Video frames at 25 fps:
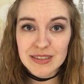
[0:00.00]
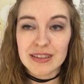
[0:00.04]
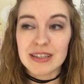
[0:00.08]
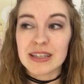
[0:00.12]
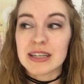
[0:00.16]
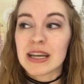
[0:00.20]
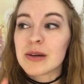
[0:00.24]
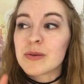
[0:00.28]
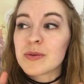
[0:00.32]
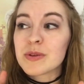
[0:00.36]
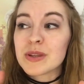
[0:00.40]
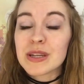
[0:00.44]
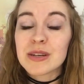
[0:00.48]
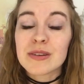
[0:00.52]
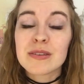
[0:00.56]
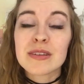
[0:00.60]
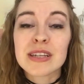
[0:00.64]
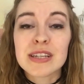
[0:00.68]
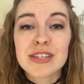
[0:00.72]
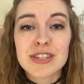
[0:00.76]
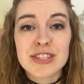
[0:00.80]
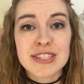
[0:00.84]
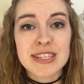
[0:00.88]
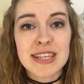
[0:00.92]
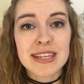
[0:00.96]
Like, I would
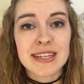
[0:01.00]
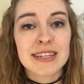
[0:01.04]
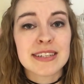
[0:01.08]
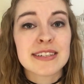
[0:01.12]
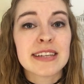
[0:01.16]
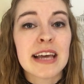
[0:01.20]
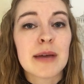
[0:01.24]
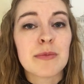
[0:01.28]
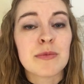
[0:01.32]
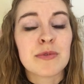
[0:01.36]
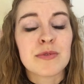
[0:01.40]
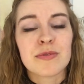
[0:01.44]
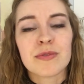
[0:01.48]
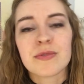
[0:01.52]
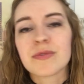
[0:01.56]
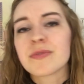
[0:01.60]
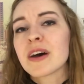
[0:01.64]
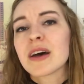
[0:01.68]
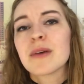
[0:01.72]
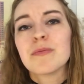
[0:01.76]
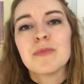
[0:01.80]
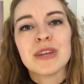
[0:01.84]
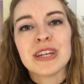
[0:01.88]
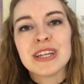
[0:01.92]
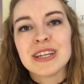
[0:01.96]
literally just set a timer for
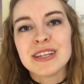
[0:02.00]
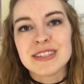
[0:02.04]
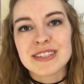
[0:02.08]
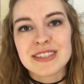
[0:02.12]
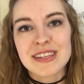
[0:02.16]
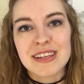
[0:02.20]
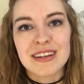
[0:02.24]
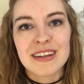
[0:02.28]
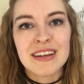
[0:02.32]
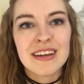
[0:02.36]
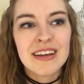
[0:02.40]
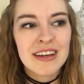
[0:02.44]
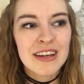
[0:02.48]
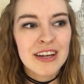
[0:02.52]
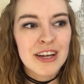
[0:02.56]
5 minutes and